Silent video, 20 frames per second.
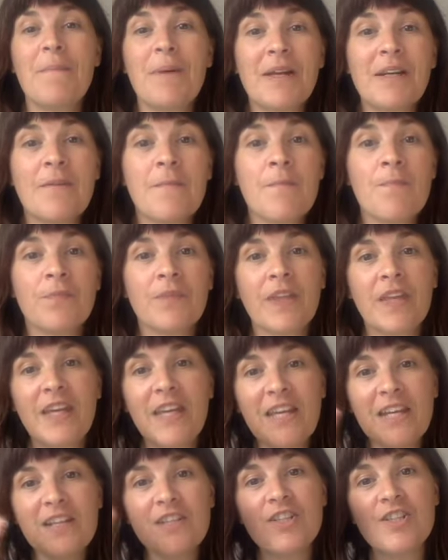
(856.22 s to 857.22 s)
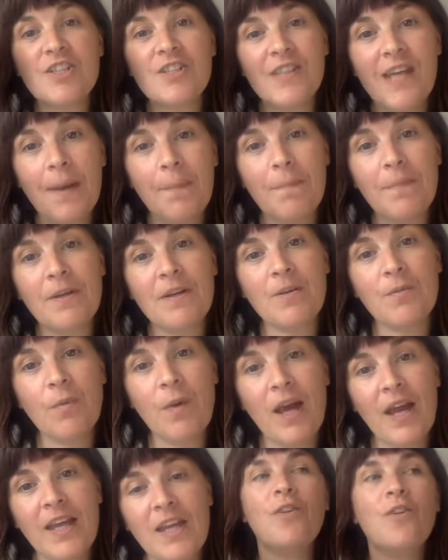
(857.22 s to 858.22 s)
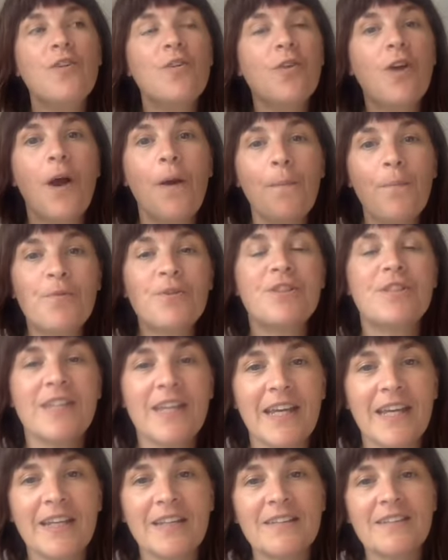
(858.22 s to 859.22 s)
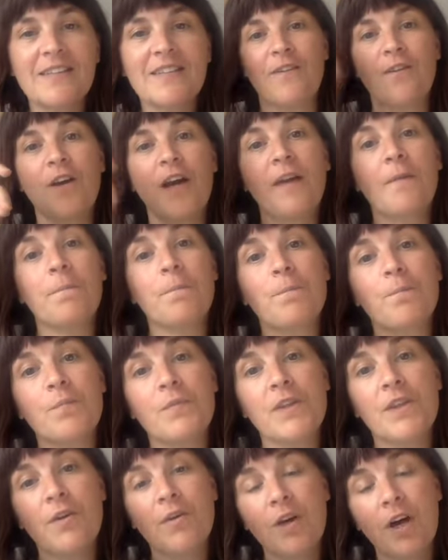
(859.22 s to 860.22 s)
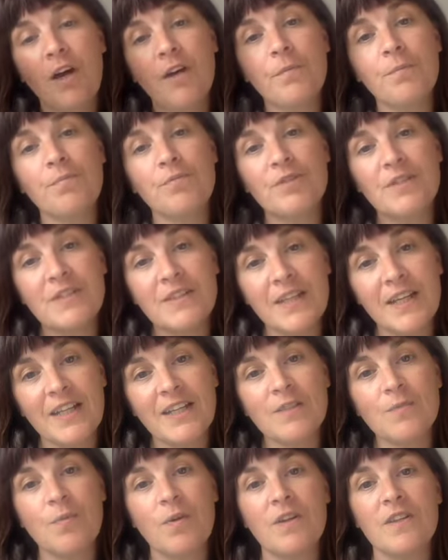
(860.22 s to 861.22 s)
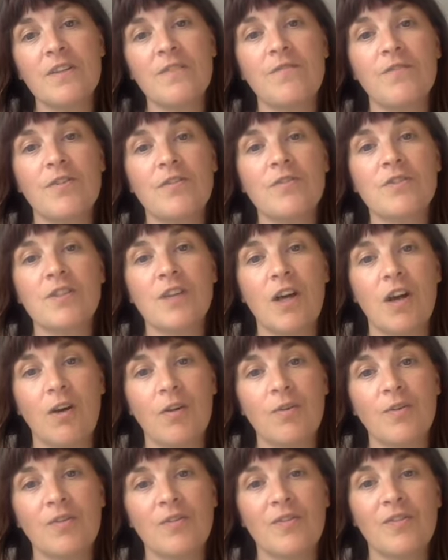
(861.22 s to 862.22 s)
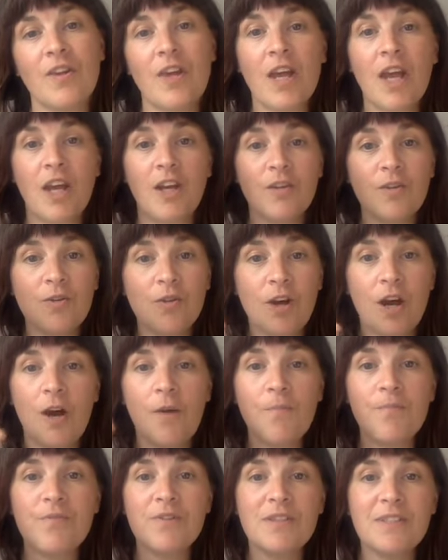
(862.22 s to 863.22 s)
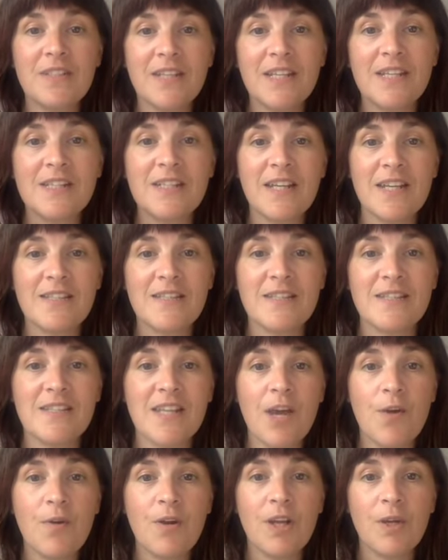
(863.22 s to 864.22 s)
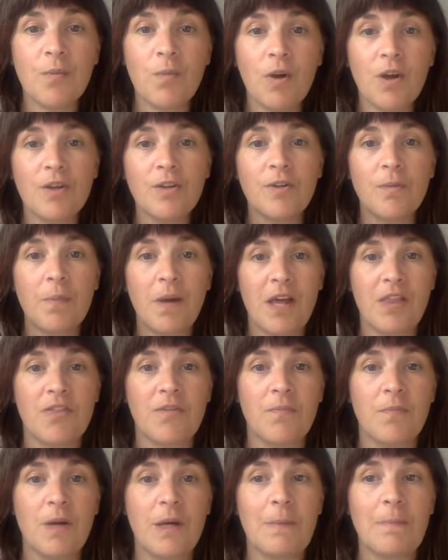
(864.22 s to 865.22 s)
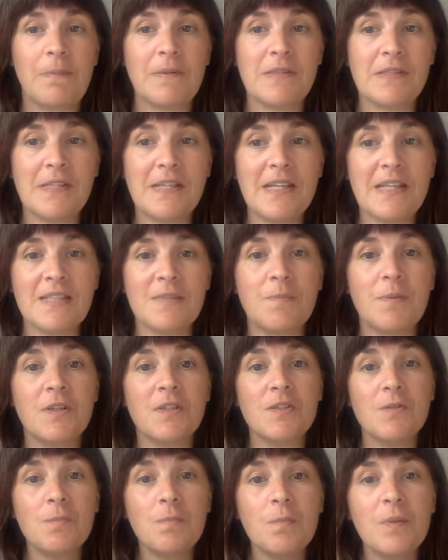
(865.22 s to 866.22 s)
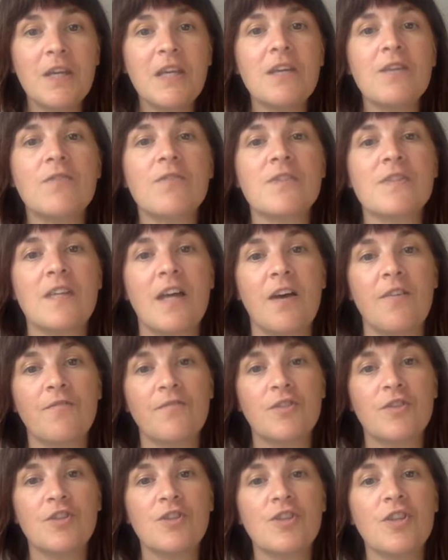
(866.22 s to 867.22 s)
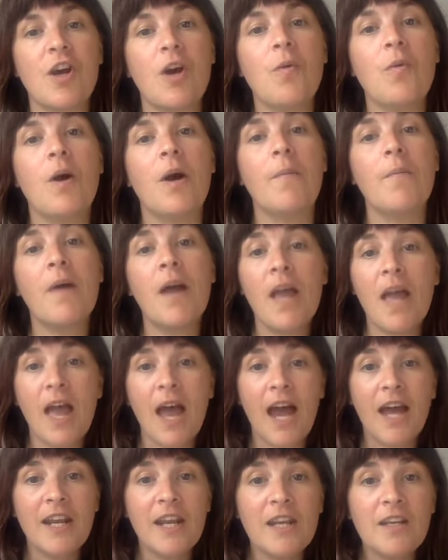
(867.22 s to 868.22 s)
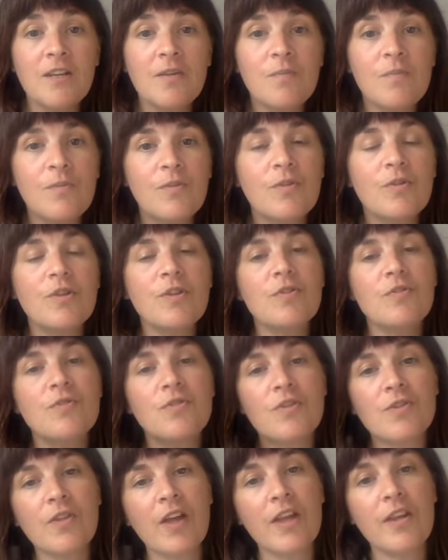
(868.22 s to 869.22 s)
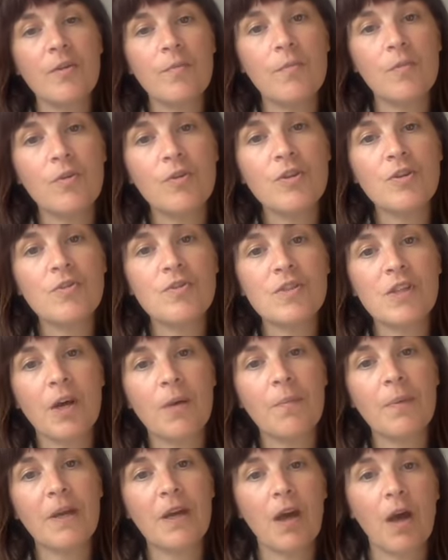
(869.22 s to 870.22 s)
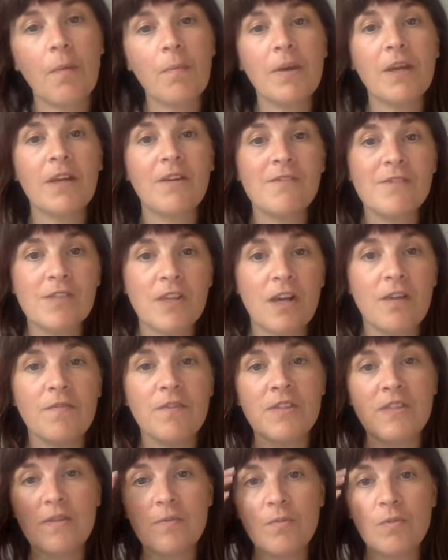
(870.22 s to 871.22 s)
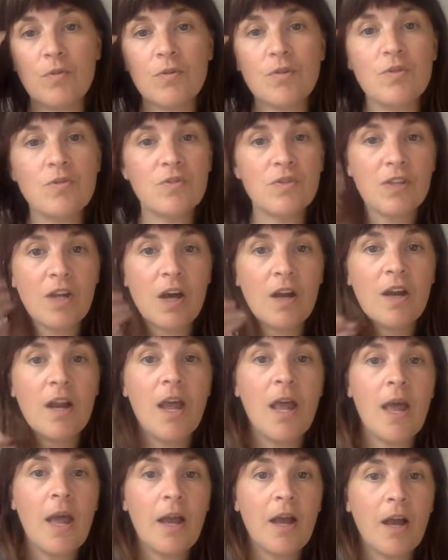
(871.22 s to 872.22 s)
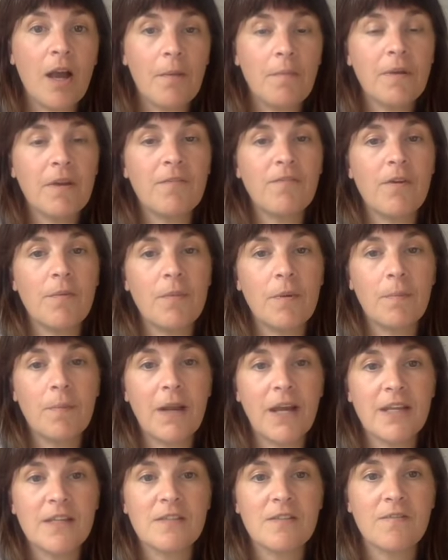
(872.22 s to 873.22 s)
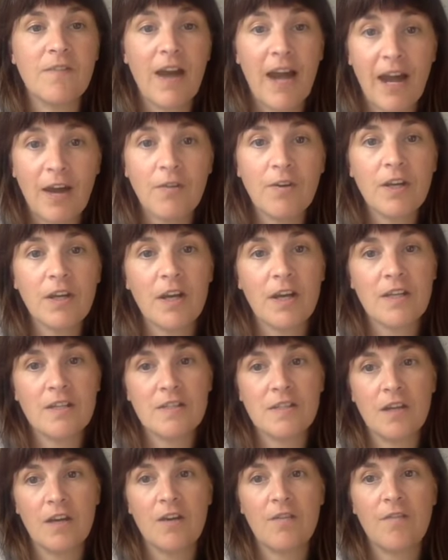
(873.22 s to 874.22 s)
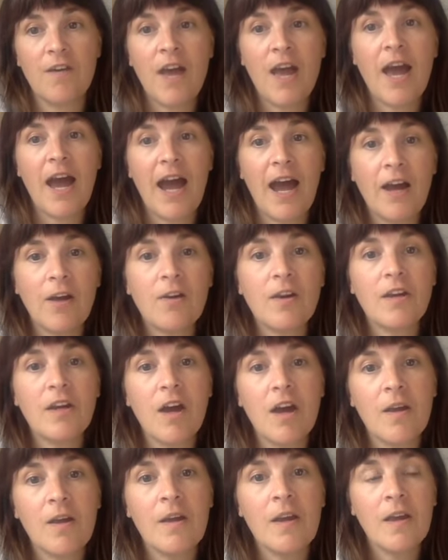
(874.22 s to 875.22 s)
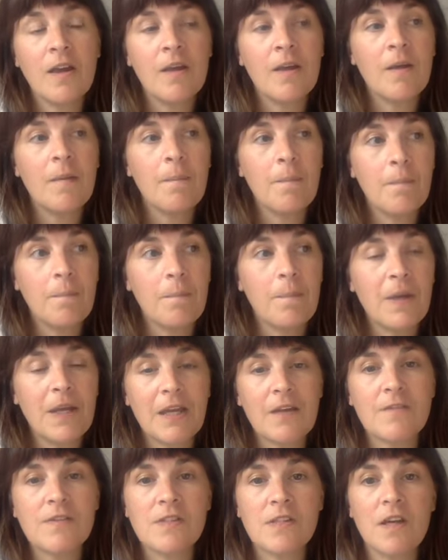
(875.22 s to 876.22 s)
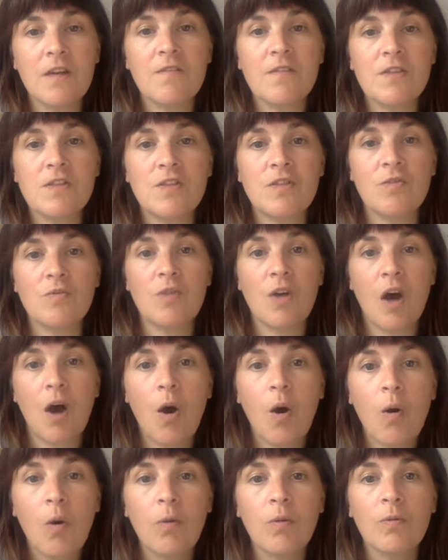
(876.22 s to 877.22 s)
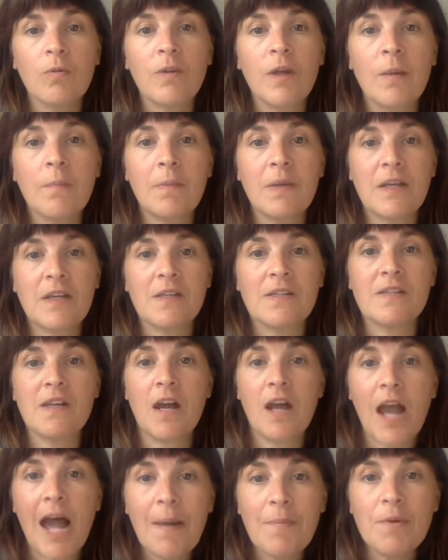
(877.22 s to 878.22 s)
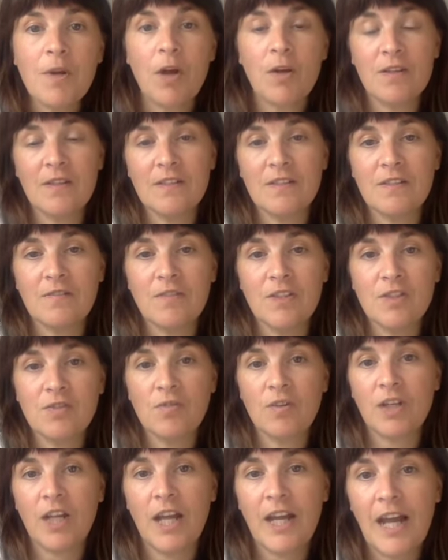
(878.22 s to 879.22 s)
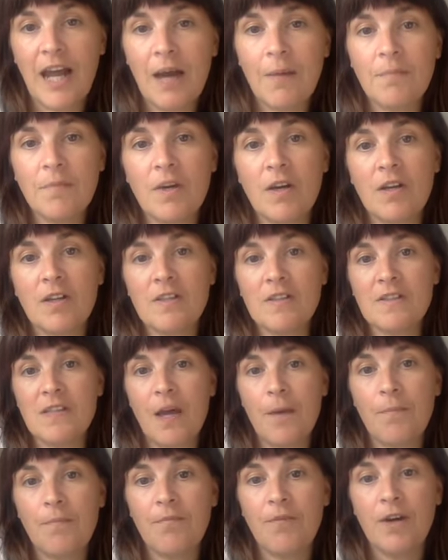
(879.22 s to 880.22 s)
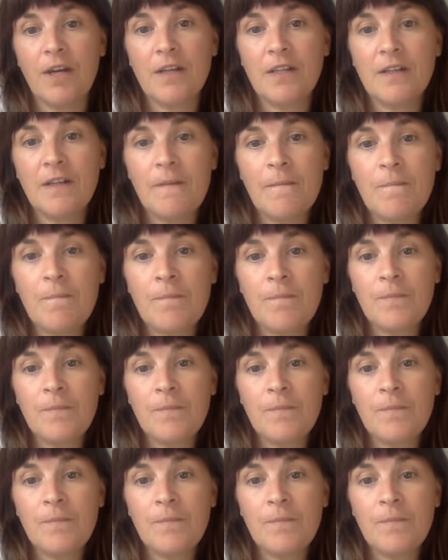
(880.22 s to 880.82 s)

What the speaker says: But each step in the way, you can't predict, you can't predict what the future holds, and you can't predict necessarily what your path and purpose is, but to be yourself, to show up. And then the more you do that, the more you start becoming of service, the more you start coming from a place of how can I serve? How can I be of service to the whole? Because I am not individual, I am not separate.